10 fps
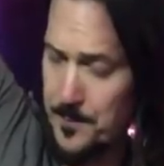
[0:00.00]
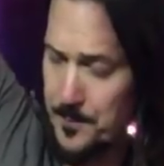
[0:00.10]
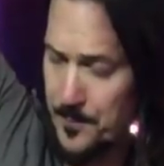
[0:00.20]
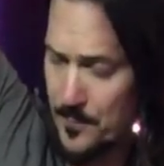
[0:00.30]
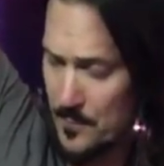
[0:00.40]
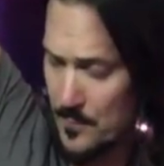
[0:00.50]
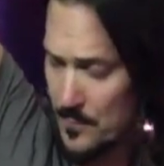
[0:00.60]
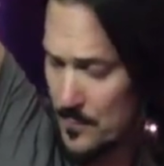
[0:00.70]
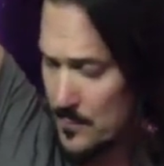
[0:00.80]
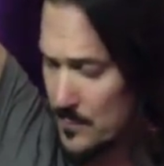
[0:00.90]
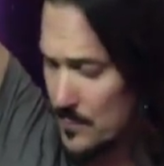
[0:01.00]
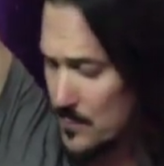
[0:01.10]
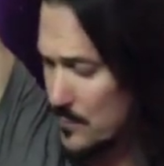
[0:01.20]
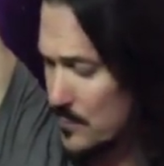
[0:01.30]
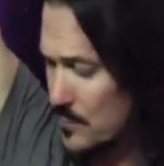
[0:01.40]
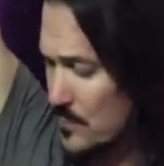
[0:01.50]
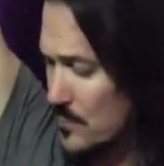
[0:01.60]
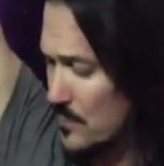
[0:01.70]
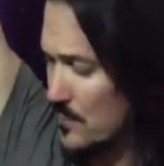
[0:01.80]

[no speech]